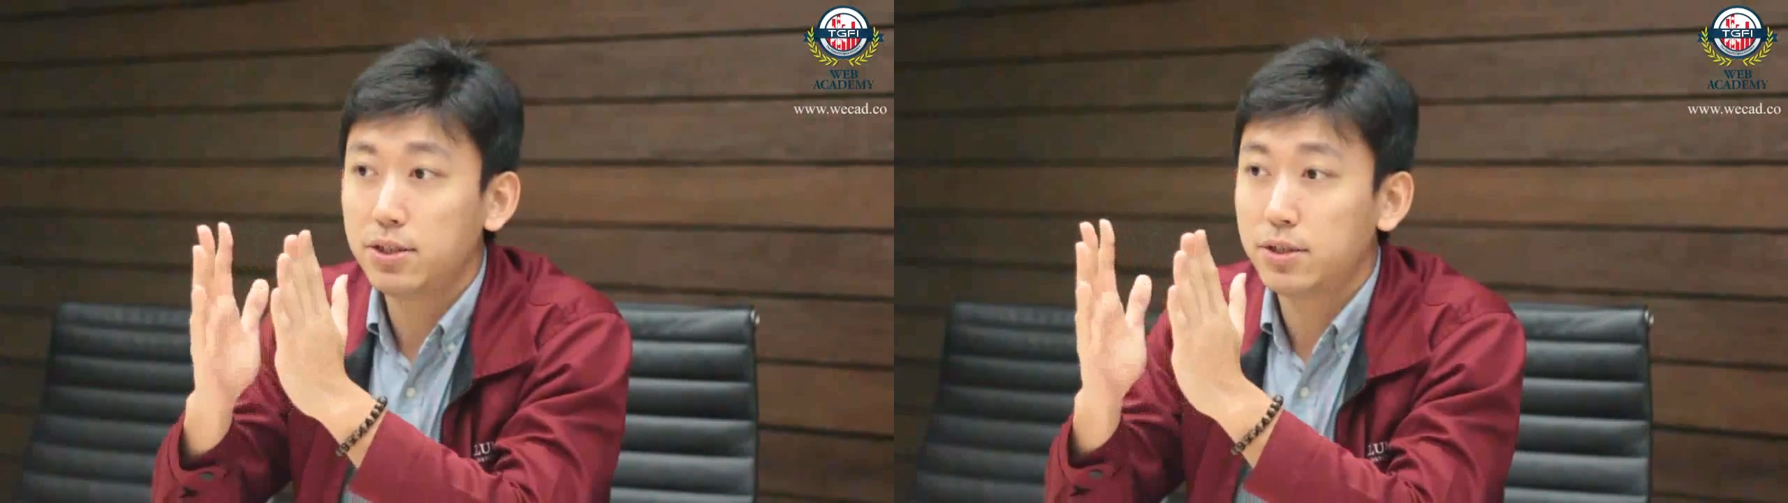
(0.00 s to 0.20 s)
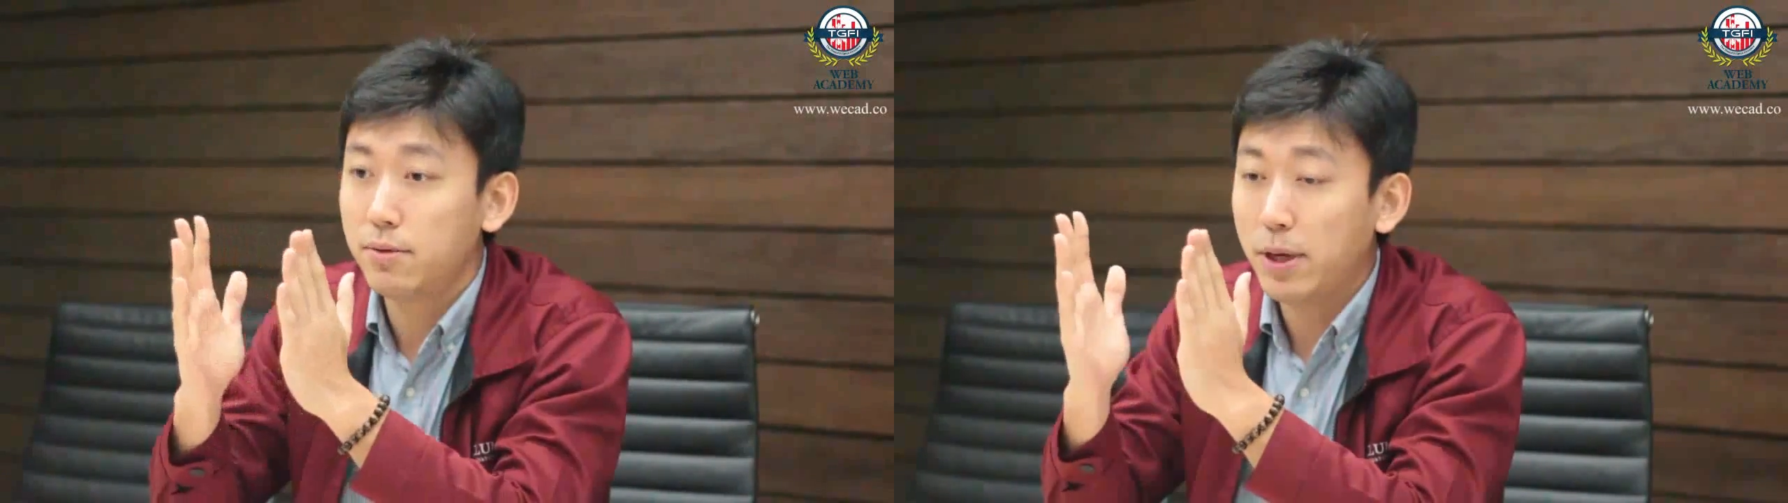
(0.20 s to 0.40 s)

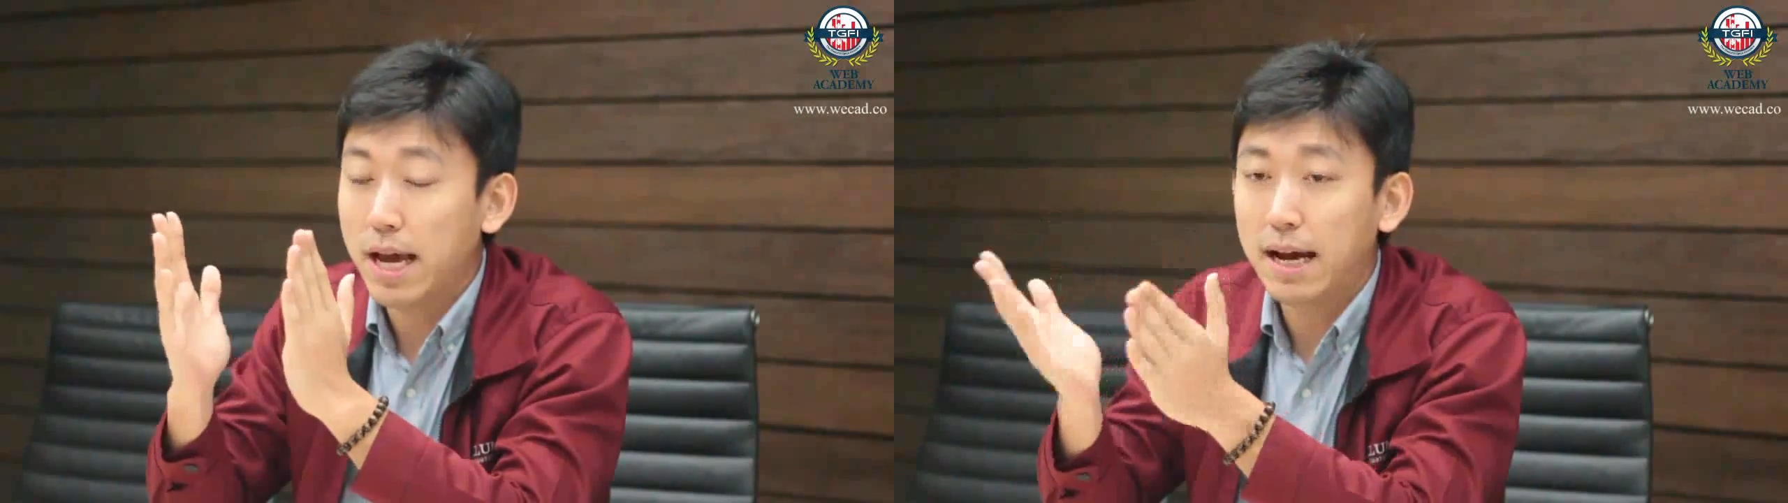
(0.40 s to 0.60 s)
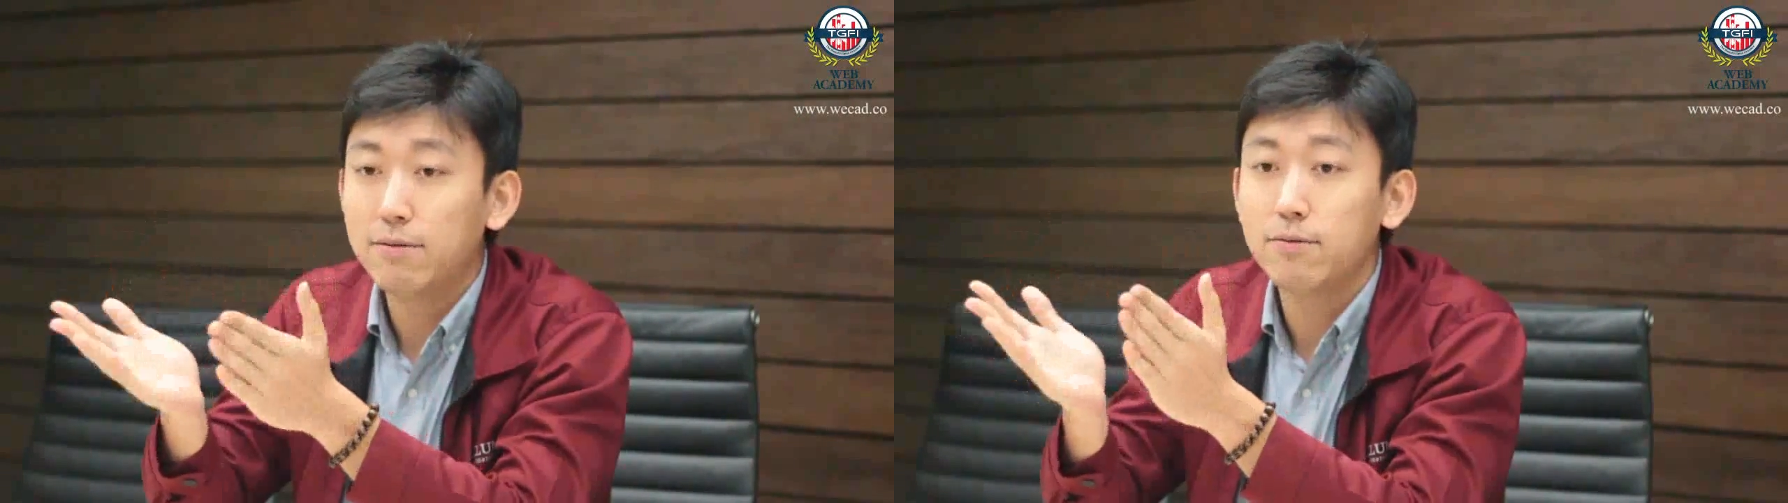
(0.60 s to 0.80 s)
we
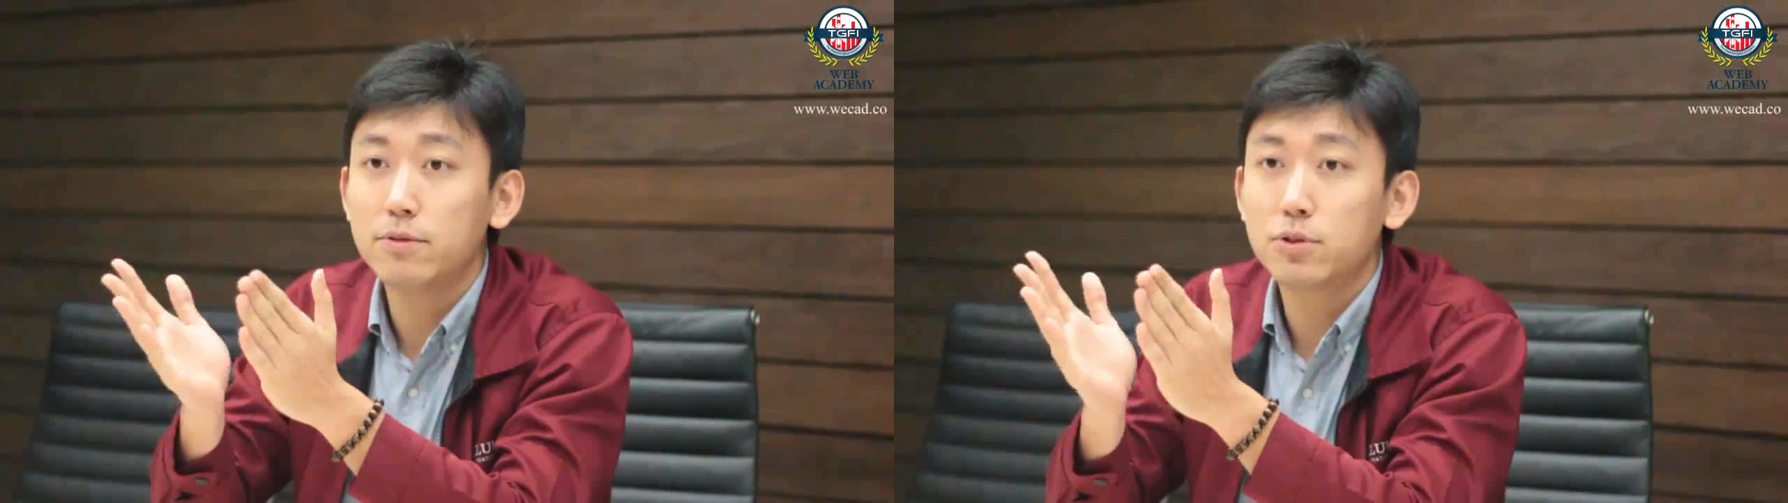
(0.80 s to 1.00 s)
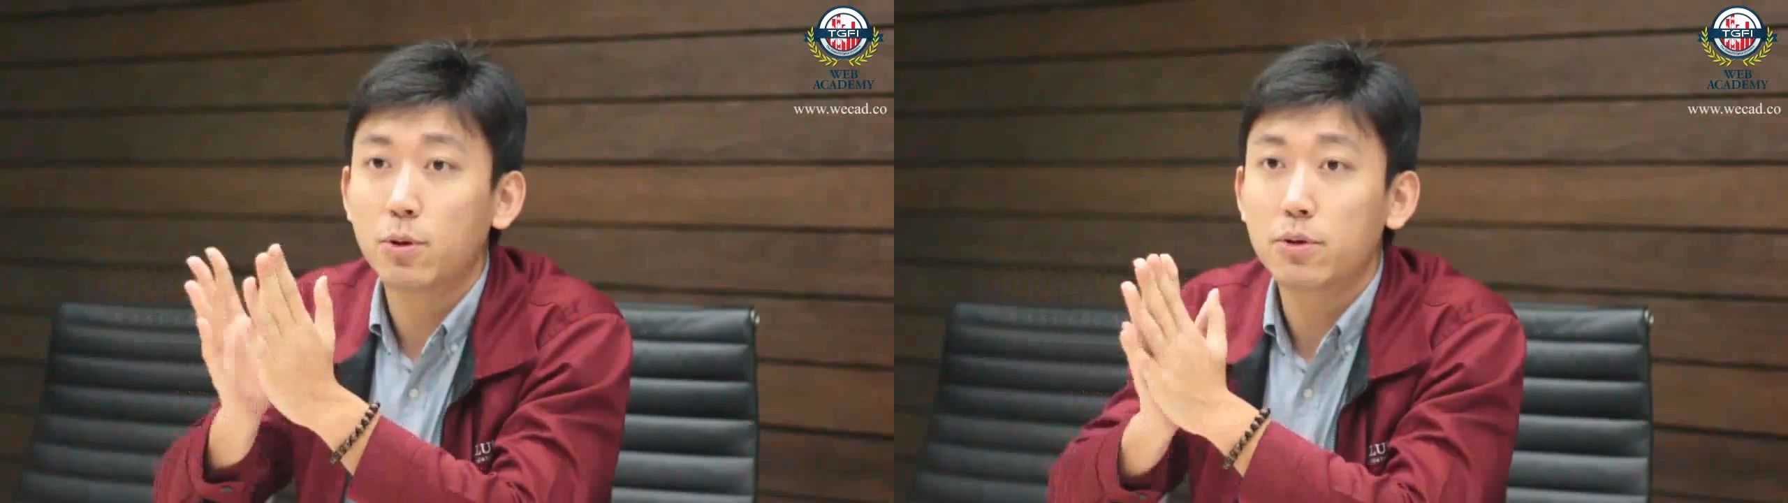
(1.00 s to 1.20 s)
have
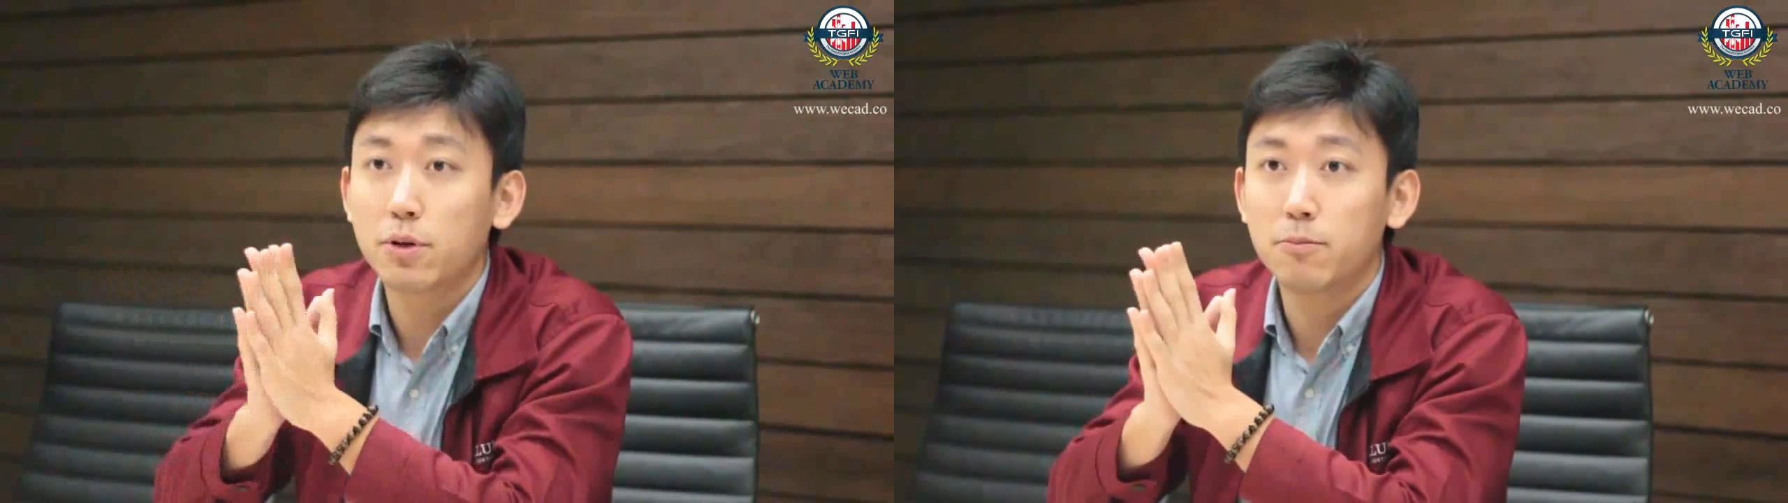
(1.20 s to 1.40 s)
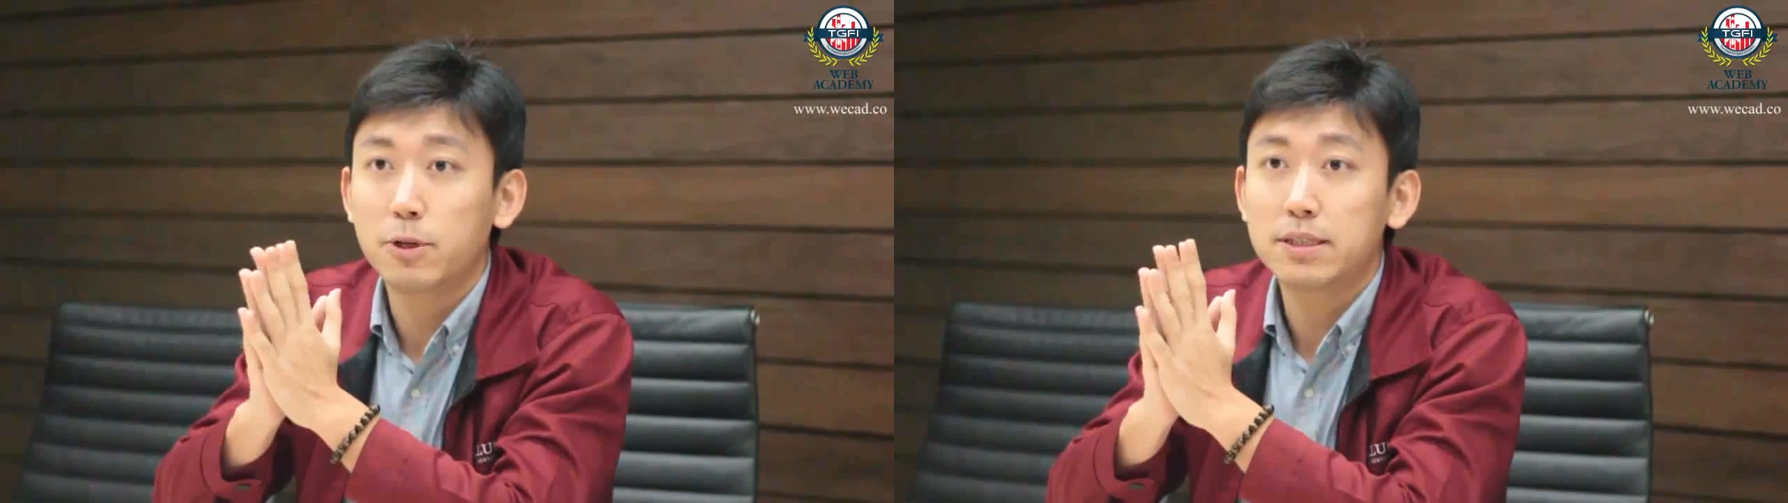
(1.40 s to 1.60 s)

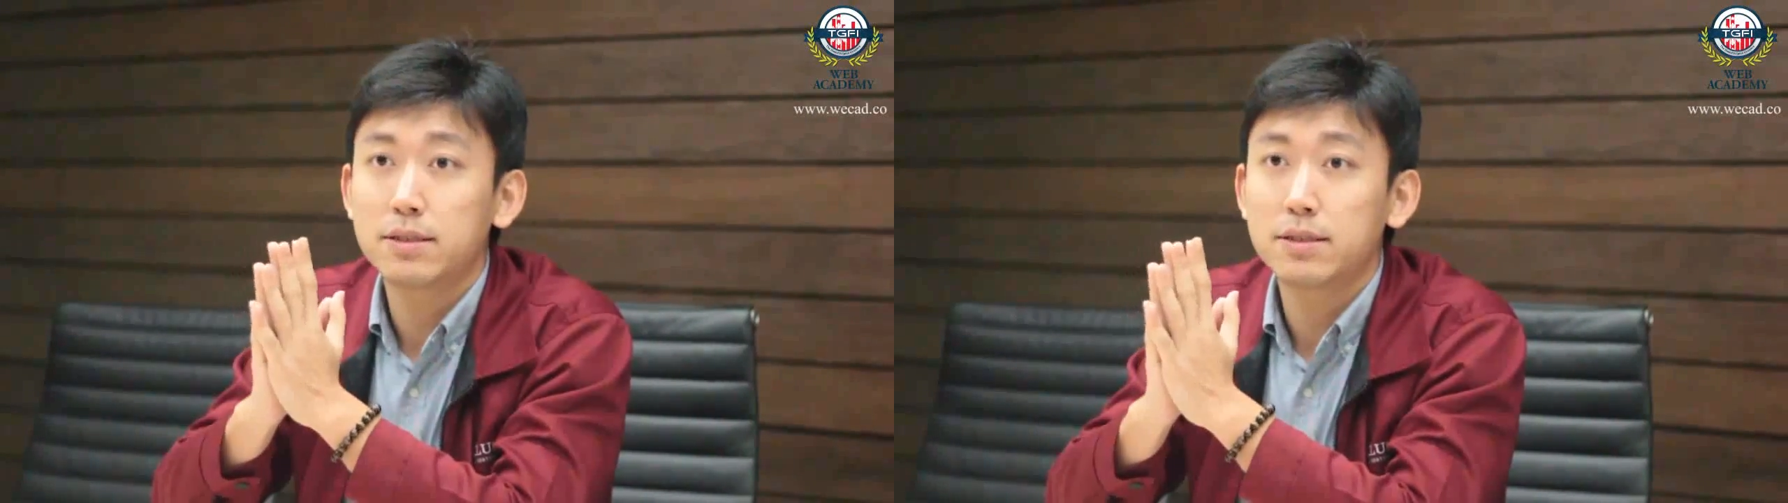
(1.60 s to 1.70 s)
short-term risks